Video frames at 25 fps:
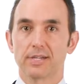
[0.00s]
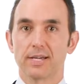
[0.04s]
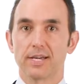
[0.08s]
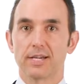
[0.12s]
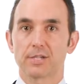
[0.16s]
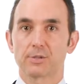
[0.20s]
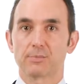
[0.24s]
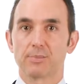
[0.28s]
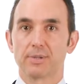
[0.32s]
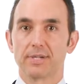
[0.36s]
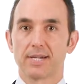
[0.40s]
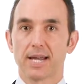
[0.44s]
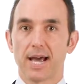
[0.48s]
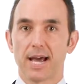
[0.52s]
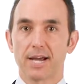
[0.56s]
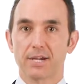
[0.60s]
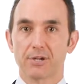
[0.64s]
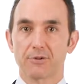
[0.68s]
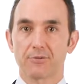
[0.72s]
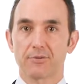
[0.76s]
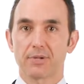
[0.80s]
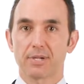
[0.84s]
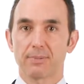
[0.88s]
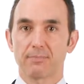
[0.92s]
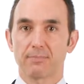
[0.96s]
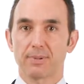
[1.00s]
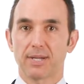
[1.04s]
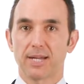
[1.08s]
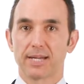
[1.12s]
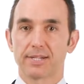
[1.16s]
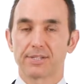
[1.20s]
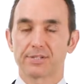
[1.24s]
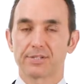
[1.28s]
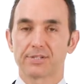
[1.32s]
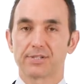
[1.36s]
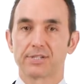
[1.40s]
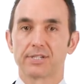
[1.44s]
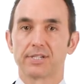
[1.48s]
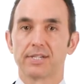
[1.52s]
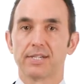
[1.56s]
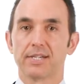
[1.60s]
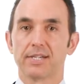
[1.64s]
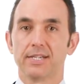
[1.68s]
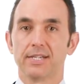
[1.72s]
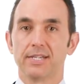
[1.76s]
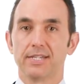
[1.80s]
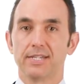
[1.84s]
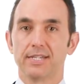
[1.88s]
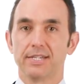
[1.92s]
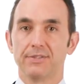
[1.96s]
has been accurately placed
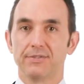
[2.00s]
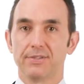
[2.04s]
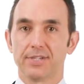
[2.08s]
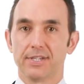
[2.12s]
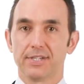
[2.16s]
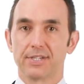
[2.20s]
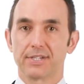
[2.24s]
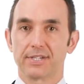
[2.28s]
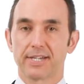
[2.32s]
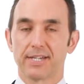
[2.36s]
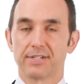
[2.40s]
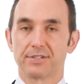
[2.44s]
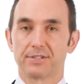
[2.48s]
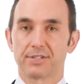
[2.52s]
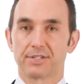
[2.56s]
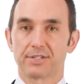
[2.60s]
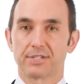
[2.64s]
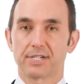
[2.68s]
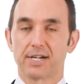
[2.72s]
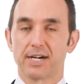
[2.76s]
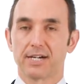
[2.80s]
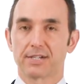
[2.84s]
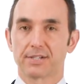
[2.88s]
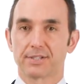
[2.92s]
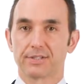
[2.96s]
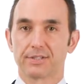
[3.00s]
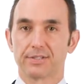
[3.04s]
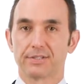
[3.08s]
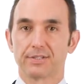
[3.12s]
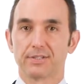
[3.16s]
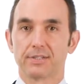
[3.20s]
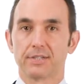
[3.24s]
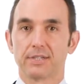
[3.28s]
in the intended target.